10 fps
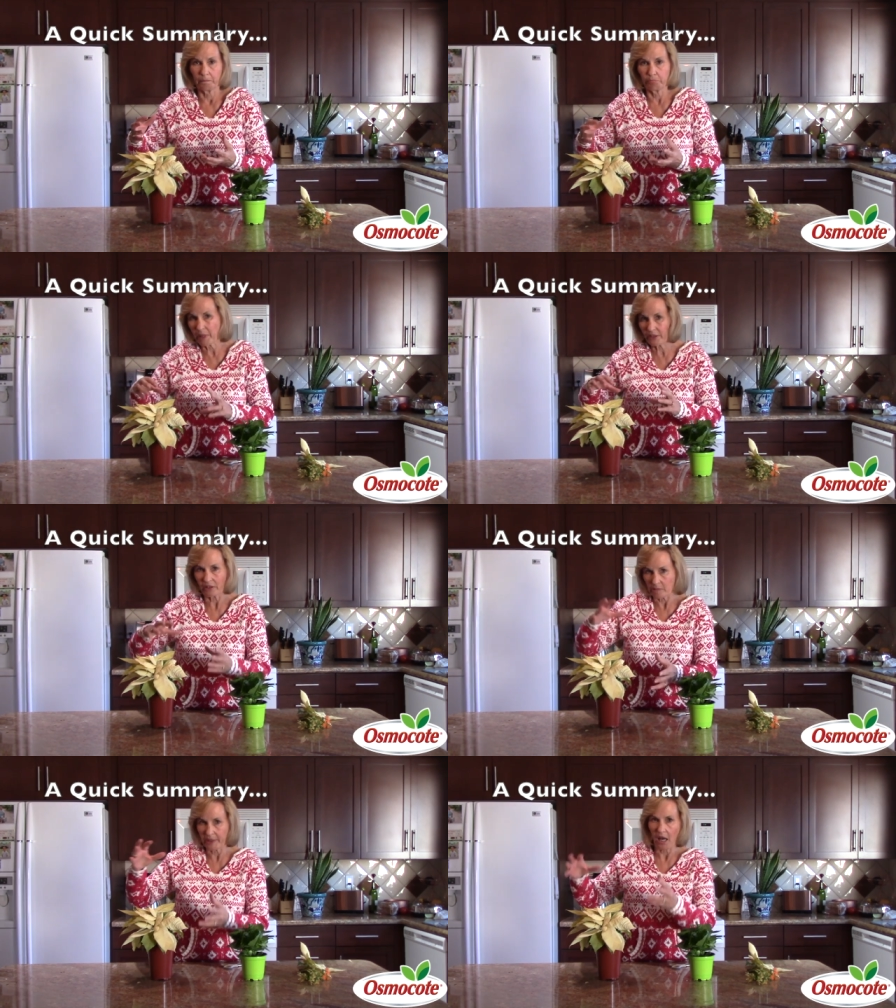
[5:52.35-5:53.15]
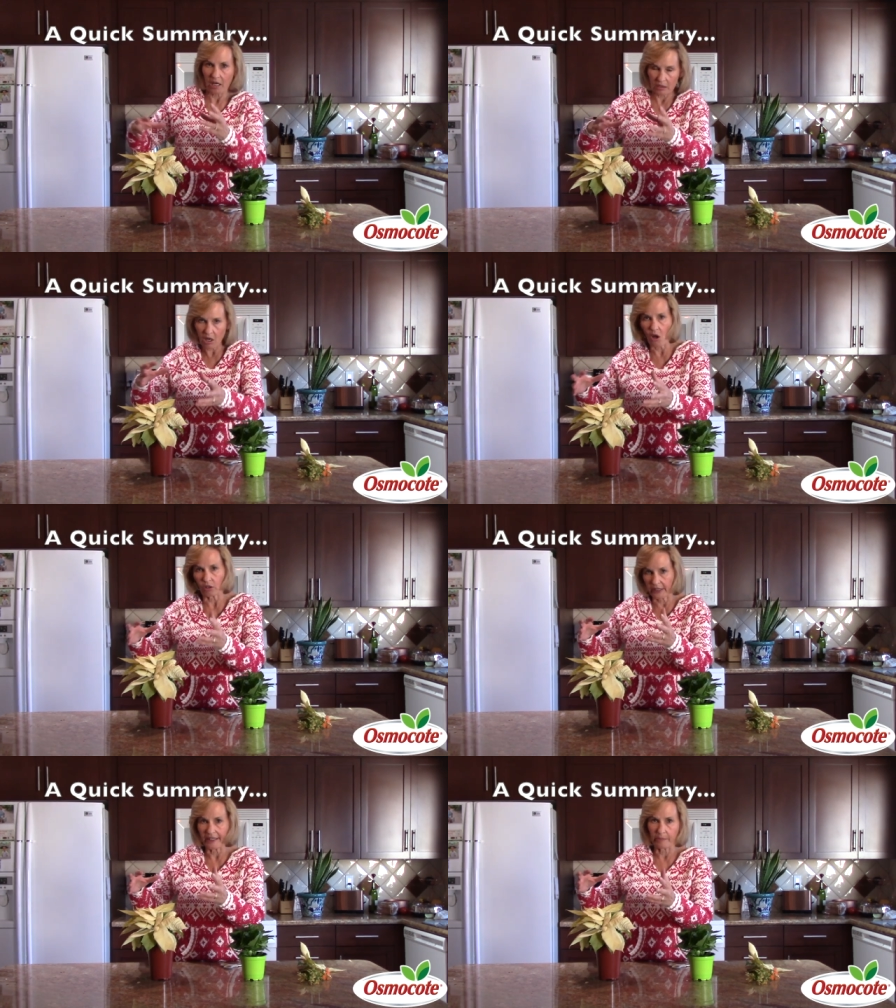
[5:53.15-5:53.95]
But it's going to be kind of
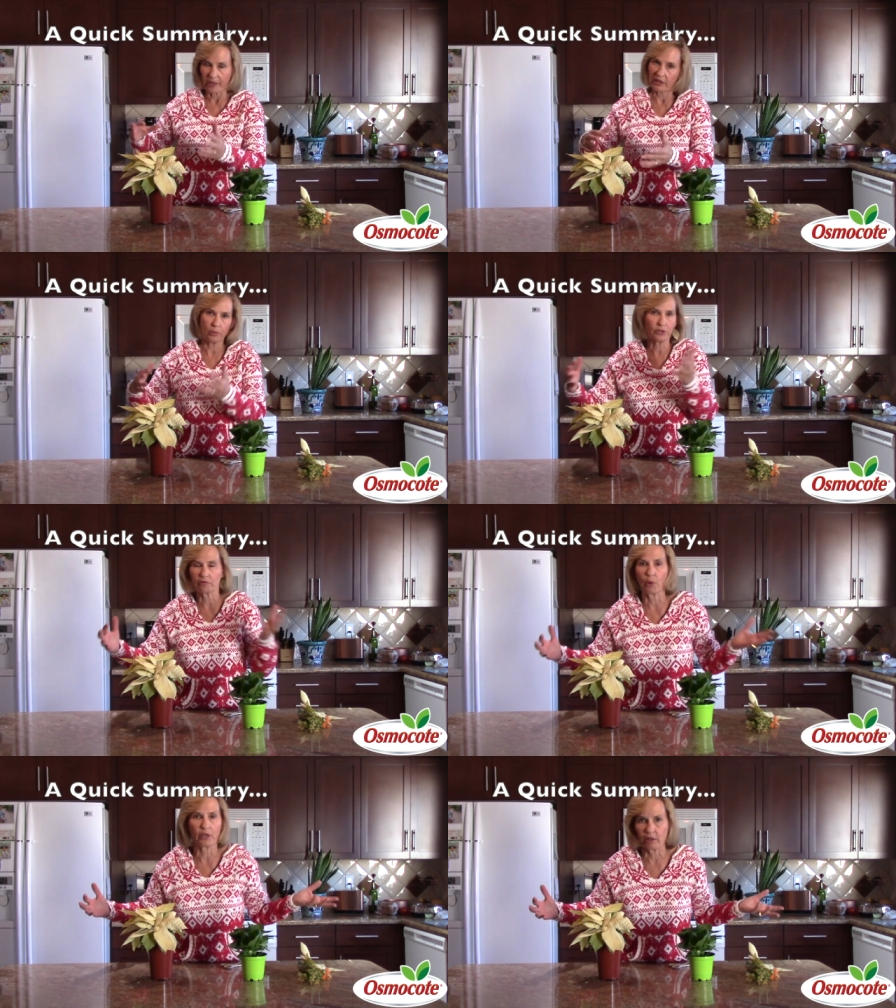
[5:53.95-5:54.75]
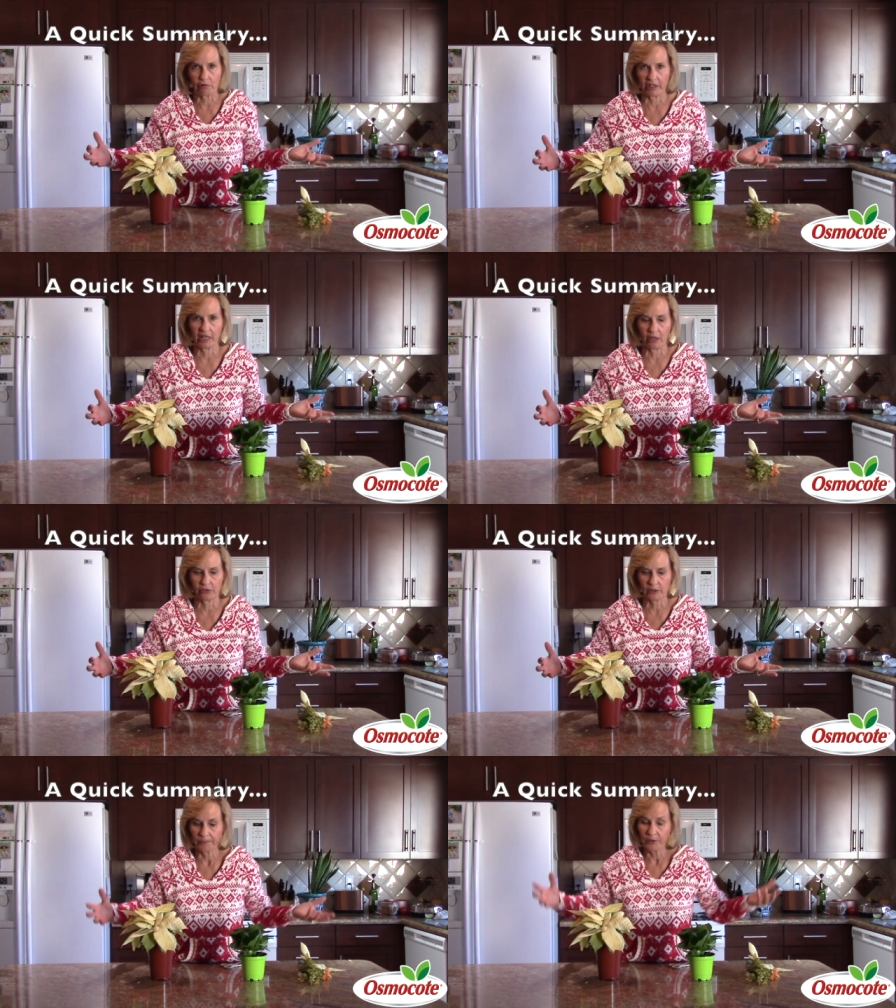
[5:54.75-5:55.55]
tall and leggy because it wasn't grown in the
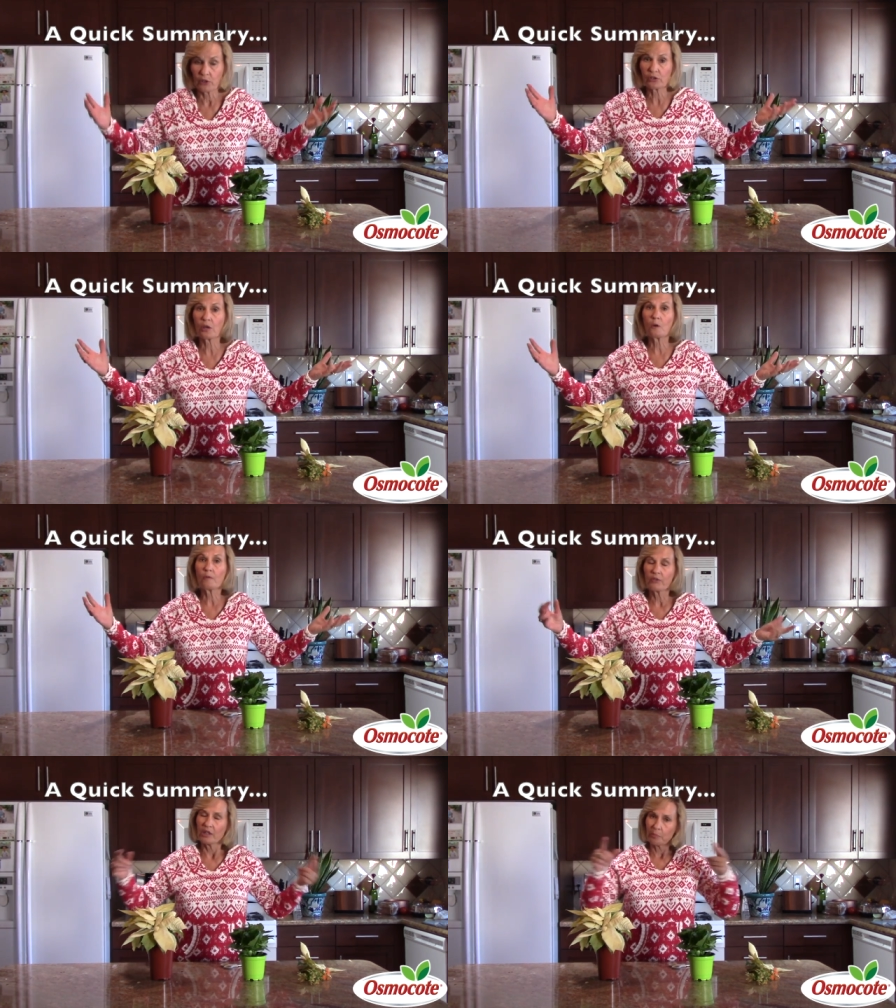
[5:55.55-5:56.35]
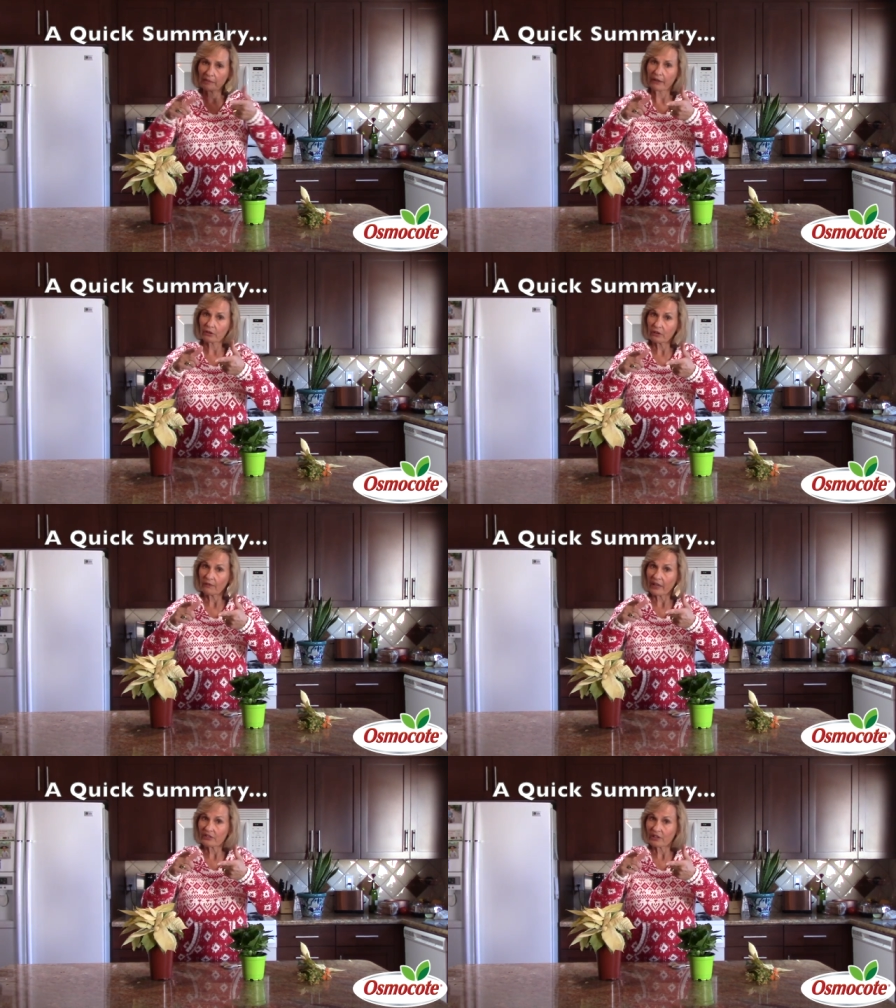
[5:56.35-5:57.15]
greenhouse. So, practical
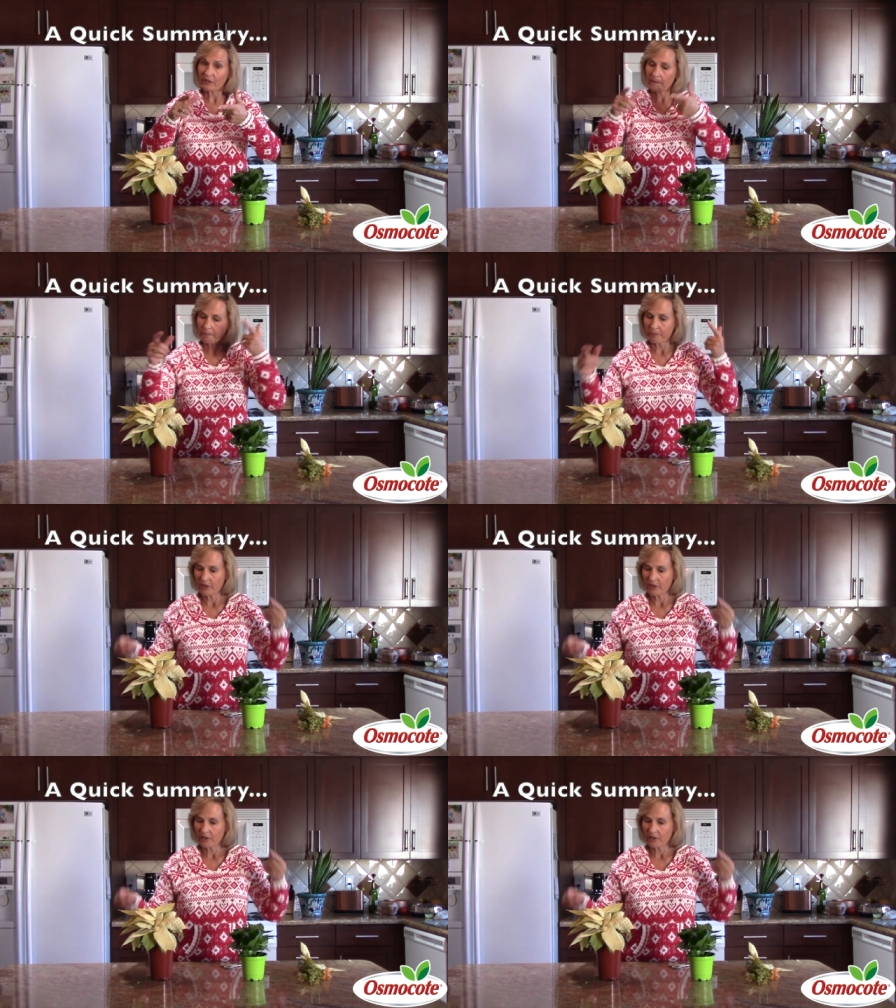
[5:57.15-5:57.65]
advice here.